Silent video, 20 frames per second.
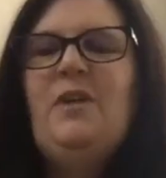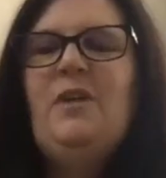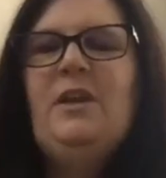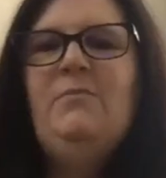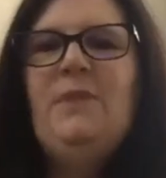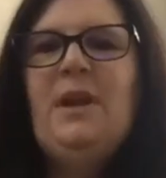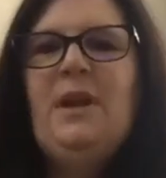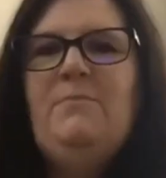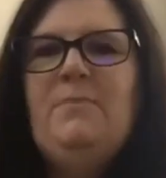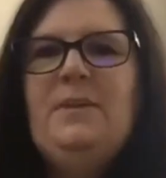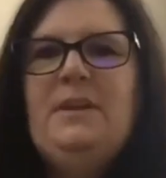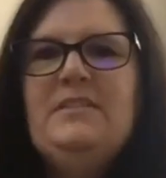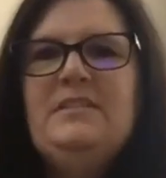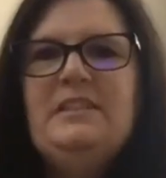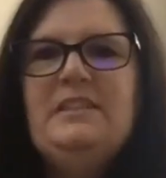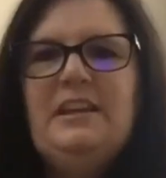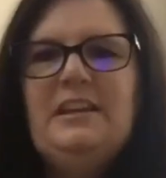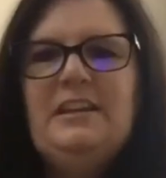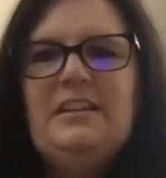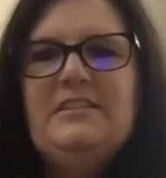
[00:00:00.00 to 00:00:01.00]
my
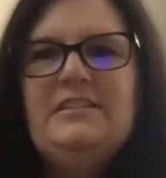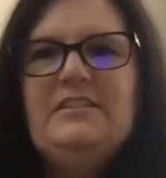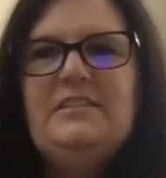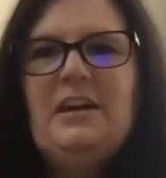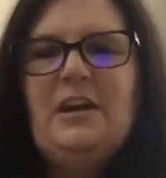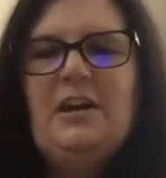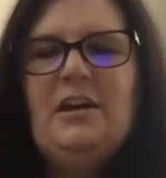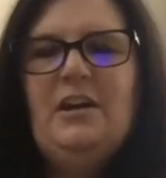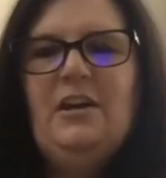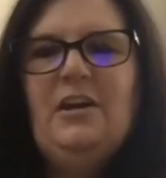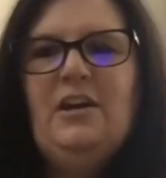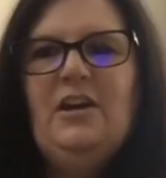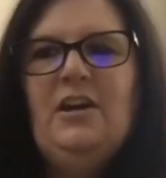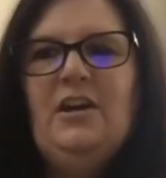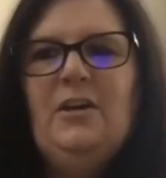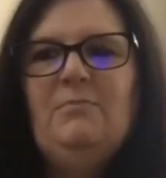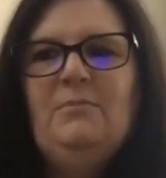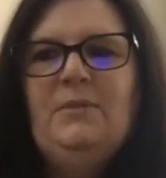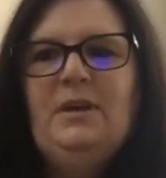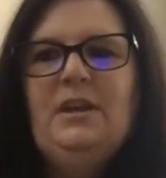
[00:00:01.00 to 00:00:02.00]
business,
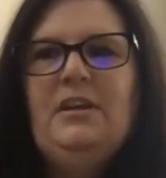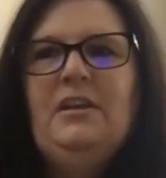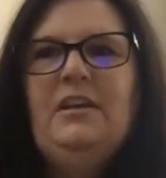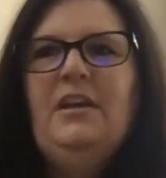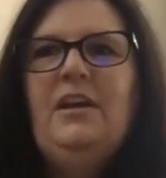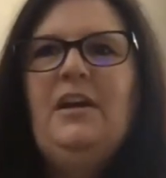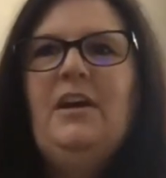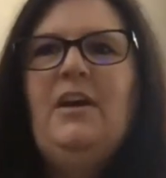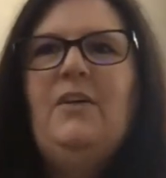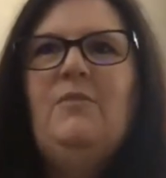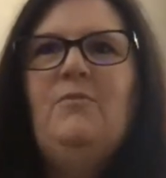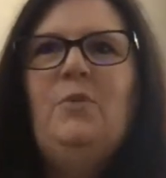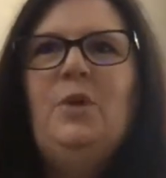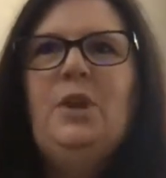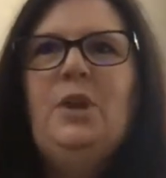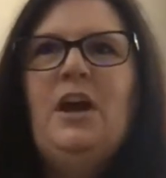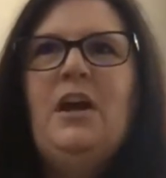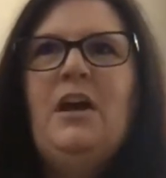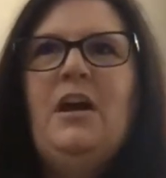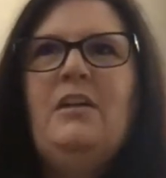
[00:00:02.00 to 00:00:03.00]
when
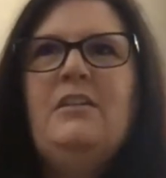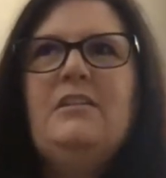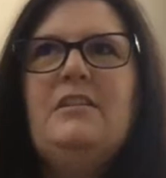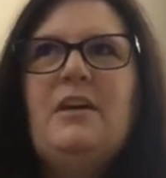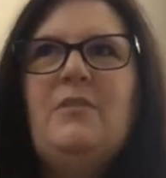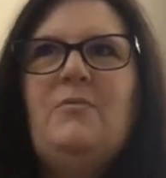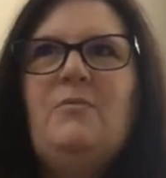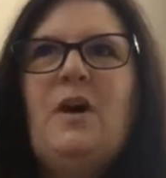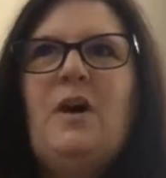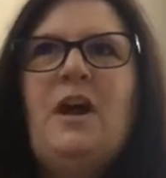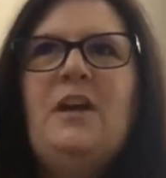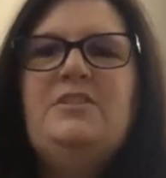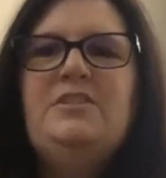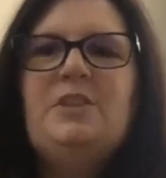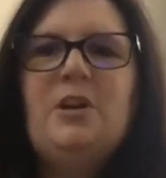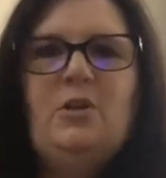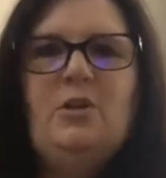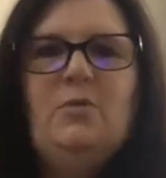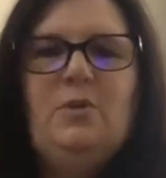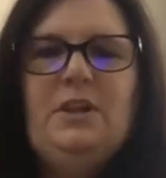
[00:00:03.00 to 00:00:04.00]
I
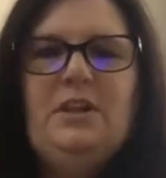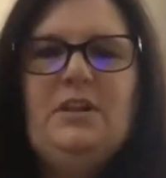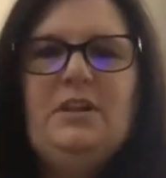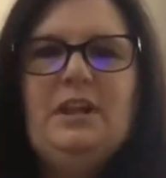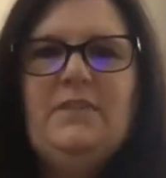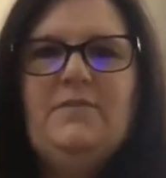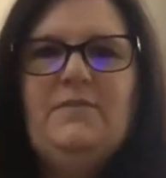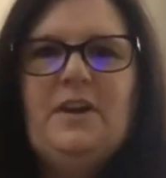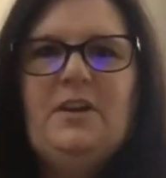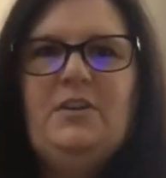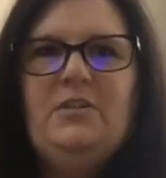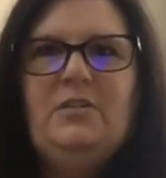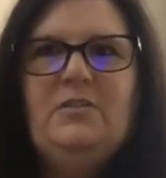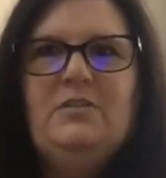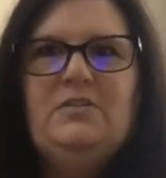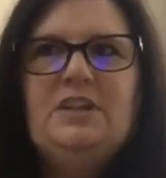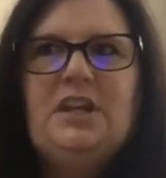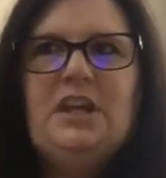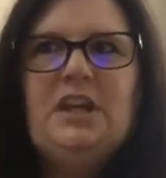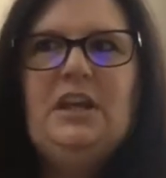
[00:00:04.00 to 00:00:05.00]
started with
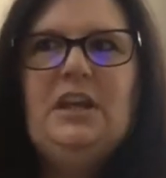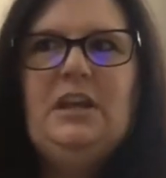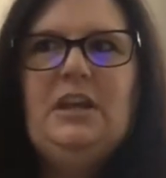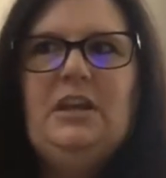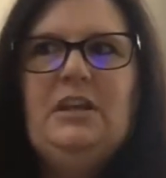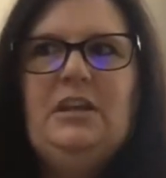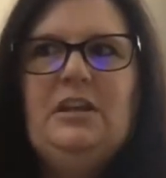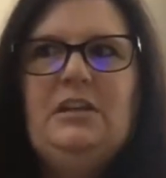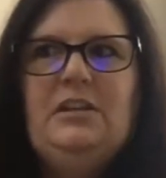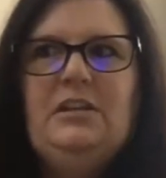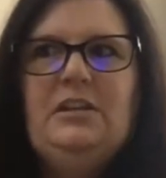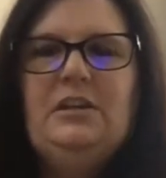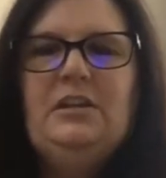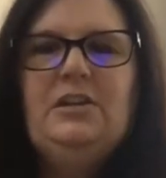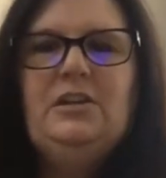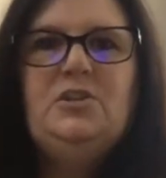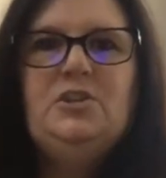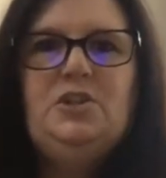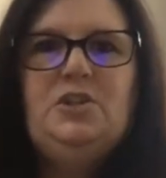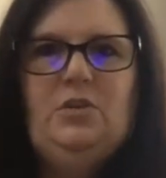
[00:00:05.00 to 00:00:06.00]
ClickFunnels in
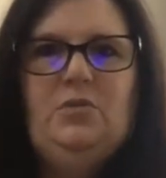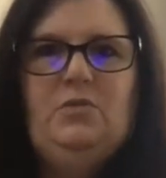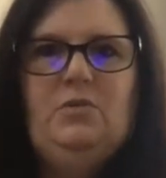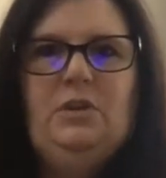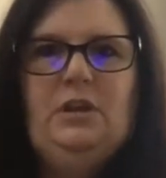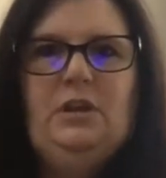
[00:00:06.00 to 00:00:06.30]
June,